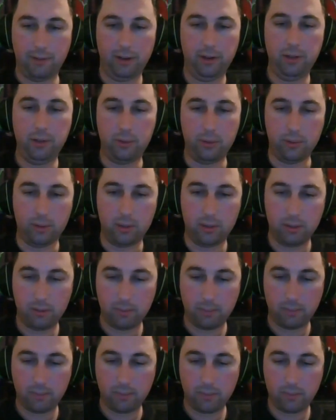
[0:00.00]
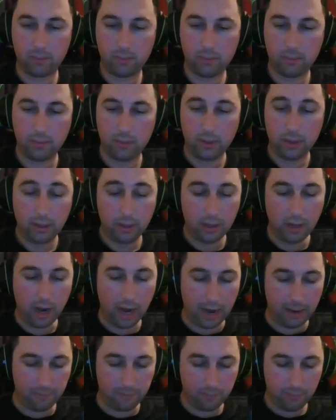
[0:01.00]
Very cool.
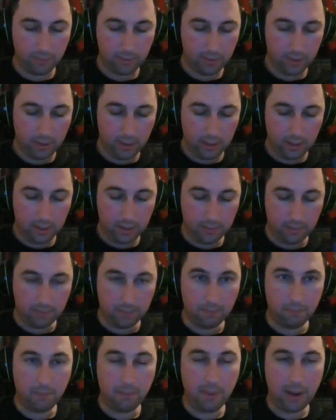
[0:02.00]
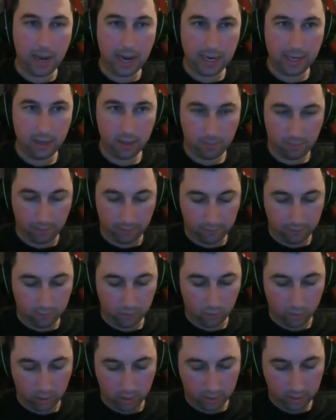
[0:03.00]
All right. My number
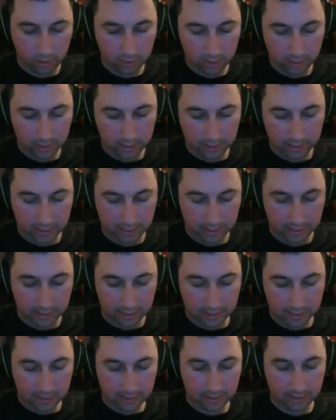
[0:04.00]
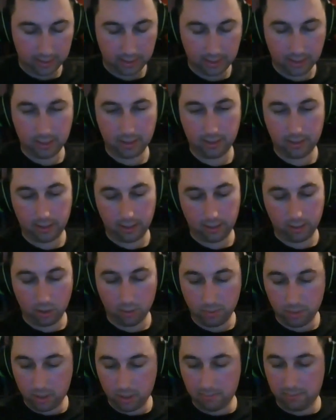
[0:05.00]
four is gotta
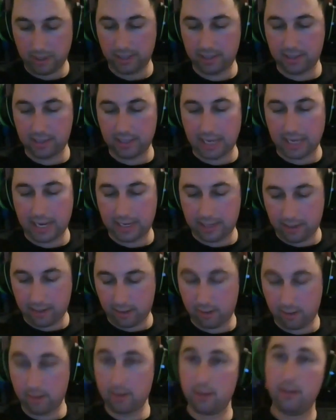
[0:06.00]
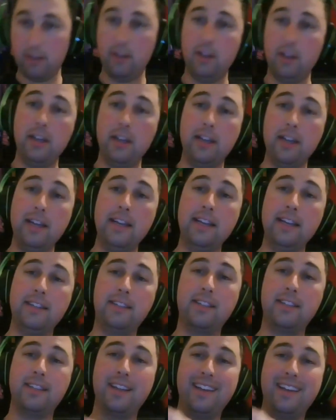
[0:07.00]
open up my sack here.
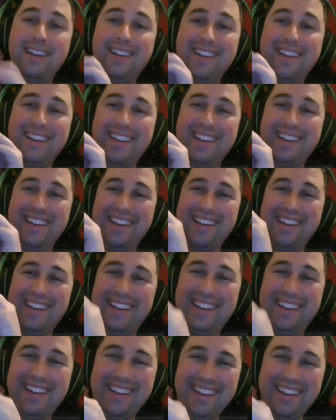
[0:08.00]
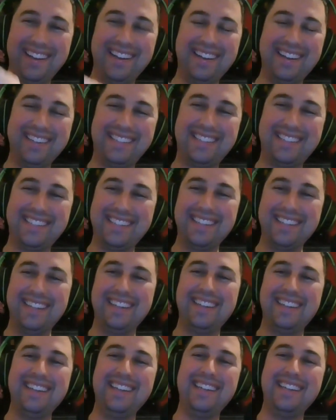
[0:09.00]
It's it's
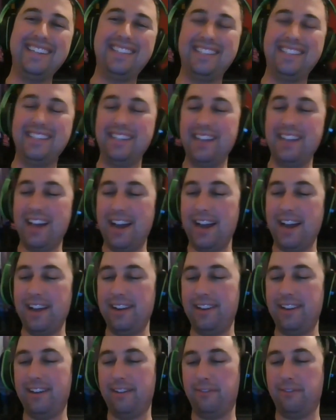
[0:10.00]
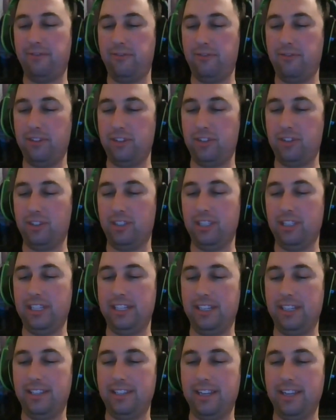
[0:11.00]
it's not an officially
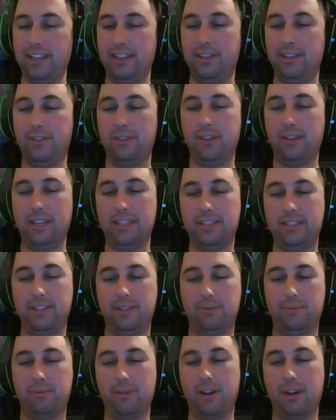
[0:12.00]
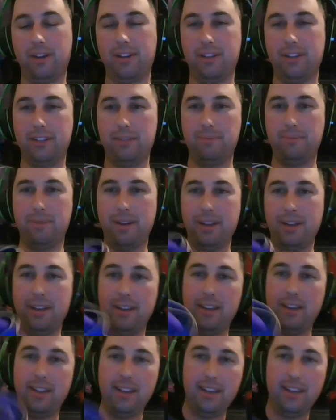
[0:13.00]
Nintendo licensed product, but
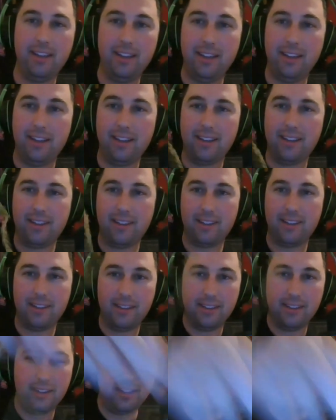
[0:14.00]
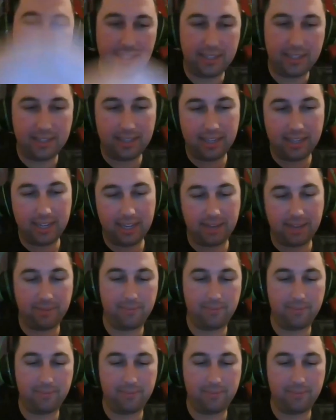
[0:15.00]
it's